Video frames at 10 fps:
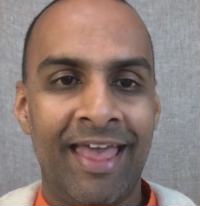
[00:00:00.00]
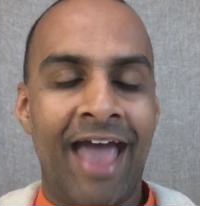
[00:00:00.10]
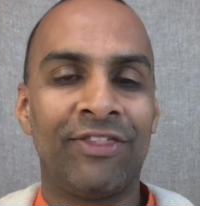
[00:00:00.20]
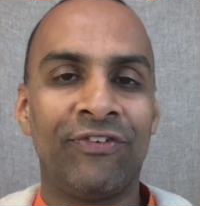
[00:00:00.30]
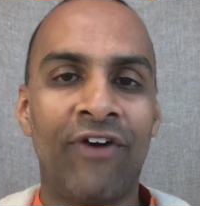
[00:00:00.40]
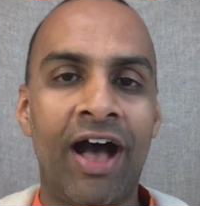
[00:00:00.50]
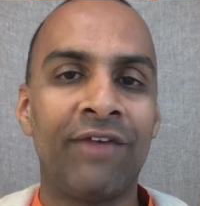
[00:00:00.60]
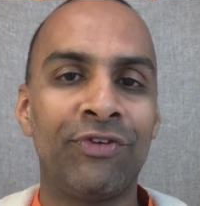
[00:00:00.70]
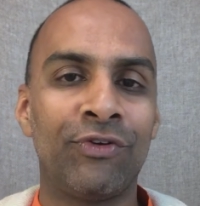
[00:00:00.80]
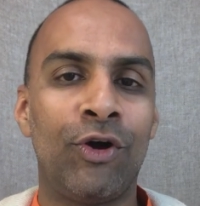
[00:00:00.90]
And the
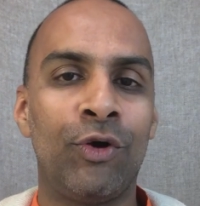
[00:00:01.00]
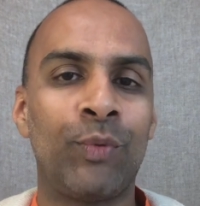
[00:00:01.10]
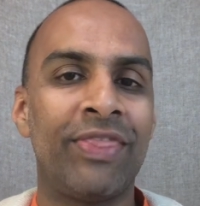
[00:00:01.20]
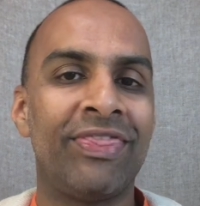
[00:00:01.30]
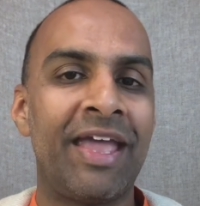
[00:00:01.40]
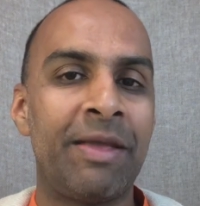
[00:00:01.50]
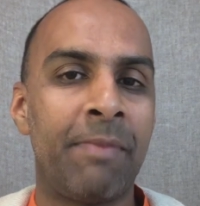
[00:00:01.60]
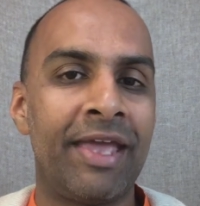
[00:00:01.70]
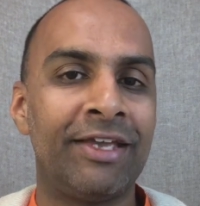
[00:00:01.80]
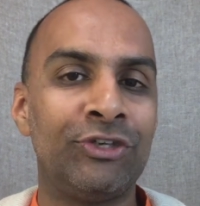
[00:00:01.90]
5-year-old, when they
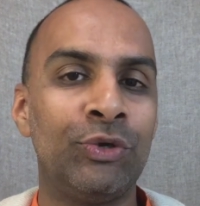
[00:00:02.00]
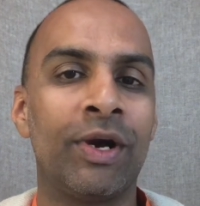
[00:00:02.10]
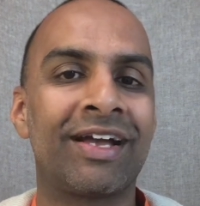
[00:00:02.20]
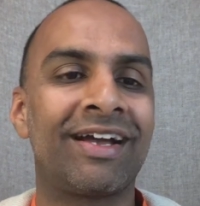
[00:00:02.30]
make you a